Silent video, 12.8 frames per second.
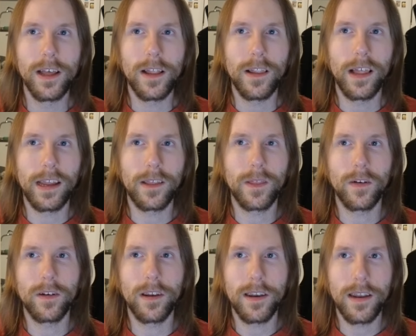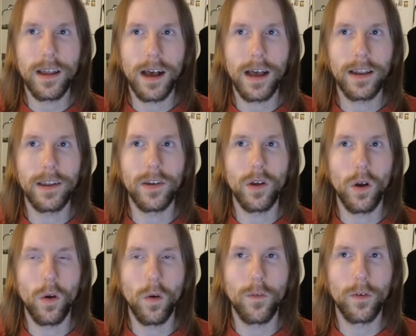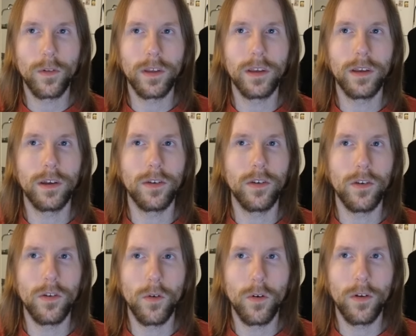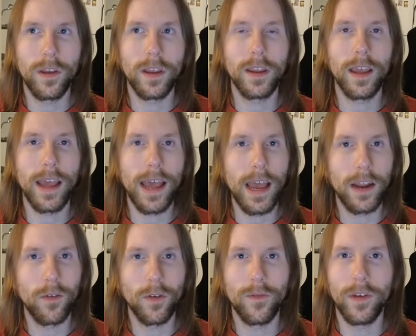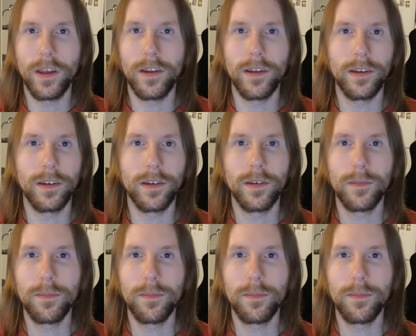like they're not an overly annoying, aggravating